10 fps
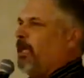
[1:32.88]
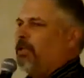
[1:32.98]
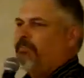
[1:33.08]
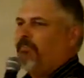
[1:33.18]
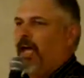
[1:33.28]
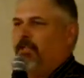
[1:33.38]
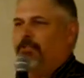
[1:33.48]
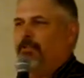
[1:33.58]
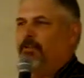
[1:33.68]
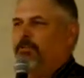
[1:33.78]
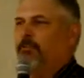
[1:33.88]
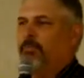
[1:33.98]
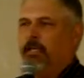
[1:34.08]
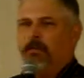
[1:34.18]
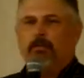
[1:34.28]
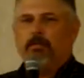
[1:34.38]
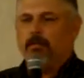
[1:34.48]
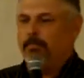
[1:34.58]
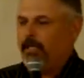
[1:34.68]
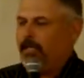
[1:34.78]
manufacturers and big
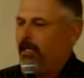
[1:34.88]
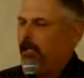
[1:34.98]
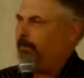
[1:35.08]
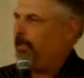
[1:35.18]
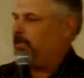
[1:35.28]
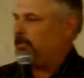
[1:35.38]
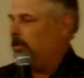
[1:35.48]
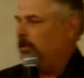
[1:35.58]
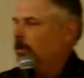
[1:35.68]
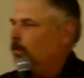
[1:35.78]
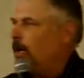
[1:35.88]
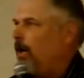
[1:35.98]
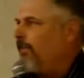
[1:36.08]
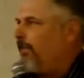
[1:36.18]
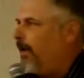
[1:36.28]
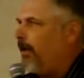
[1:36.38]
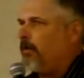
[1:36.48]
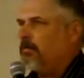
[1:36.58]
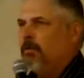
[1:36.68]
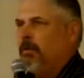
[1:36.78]
companies were all
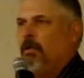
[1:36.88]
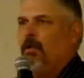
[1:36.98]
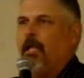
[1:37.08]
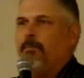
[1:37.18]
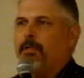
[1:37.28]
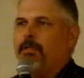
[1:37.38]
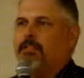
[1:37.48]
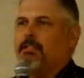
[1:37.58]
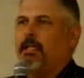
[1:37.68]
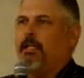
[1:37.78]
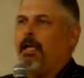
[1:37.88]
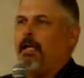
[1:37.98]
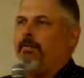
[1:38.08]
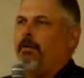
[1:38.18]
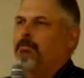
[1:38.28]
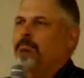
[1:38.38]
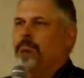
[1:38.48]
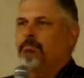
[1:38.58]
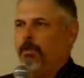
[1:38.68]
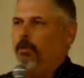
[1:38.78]
there. They put this thing together.
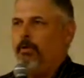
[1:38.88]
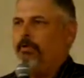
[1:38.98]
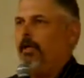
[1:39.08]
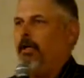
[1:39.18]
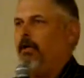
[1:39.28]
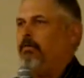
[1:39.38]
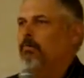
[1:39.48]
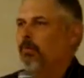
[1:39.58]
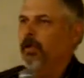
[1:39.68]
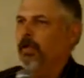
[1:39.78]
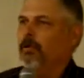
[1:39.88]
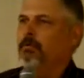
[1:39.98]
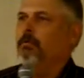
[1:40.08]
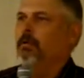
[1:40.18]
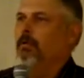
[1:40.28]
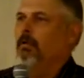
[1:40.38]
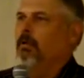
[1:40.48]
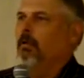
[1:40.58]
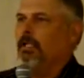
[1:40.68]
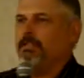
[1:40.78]
You weren't there, were you?
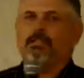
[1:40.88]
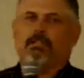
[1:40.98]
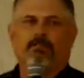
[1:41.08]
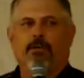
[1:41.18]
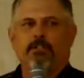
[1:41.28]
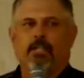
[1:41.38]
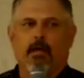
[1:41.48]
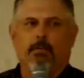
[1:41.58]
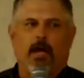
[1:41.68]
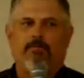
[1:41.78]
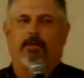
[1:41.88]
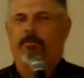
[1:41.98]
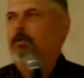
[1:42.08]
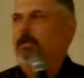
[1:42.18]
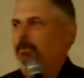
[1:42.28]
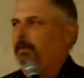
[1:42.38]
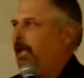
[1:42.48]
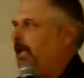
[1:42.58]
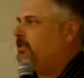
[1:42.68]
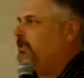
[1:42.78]
This is the first time I've ever really been
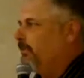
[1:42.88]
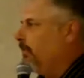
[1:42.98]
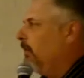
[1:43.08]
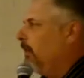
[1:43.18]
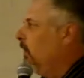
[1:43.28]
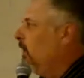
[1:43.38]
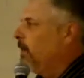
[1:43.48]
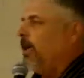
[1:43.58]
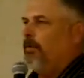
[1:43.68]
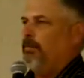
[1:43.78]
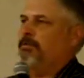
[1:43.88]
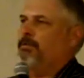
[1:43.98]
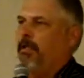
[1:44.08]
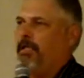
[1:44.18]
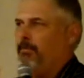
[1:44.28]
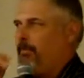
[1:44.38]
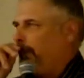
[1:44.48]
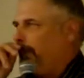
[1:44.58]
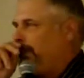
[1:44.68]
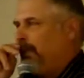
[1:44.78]
asked to ever come and speak in
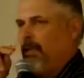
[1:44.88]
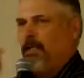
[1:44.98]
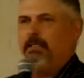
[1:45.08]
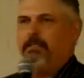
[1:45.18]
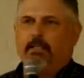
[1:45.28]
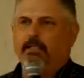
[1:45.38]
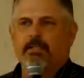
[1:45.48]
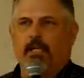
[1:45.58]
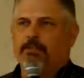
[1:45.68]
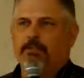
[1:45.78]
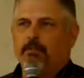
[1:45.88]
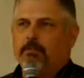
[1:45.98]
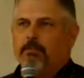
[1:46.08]
person at a listening session.